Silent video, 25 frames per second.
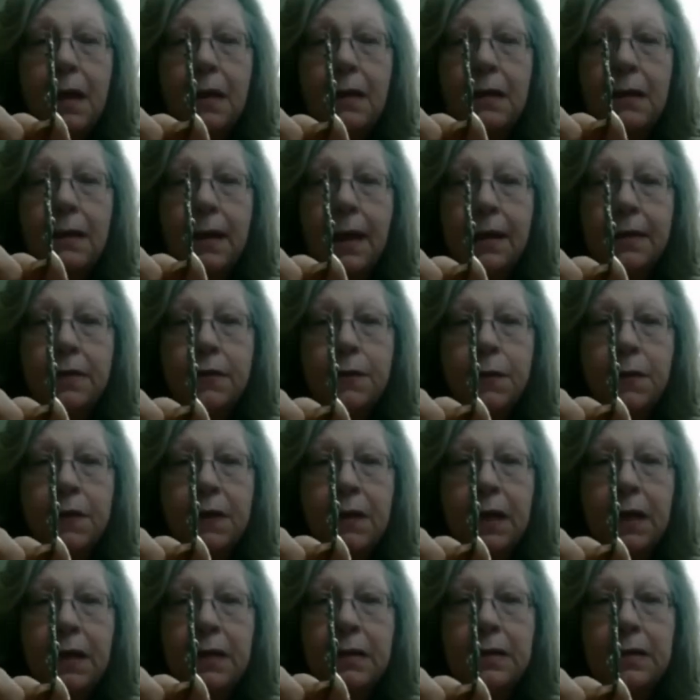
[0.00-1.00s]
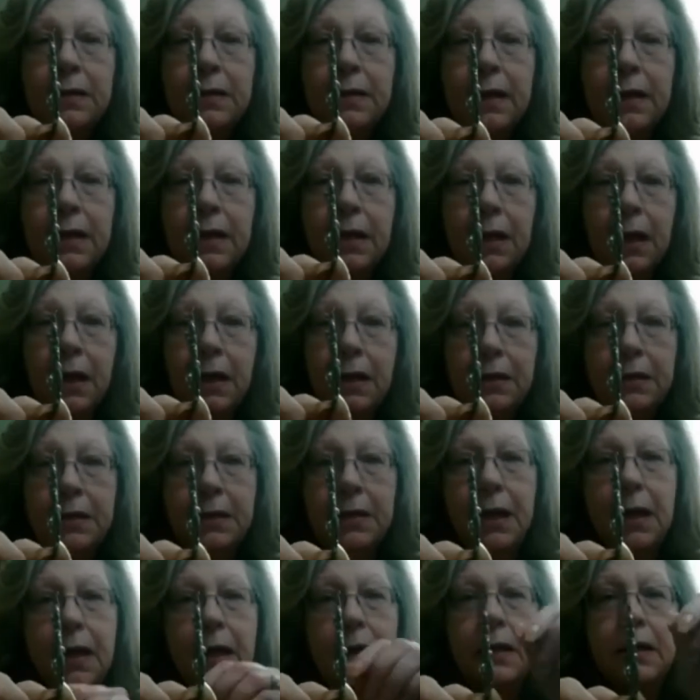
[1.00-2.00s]
That's what that C-Lon
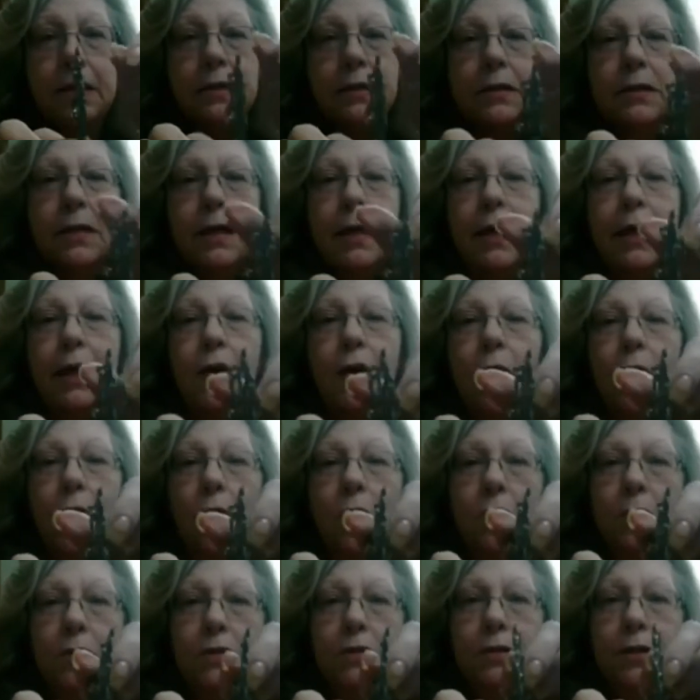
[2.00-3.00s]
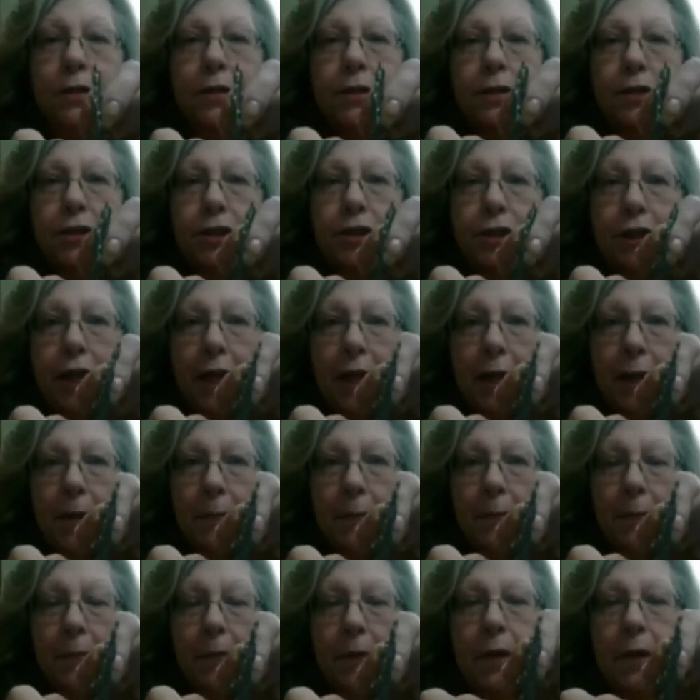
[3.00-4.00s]
does. It holds its shape.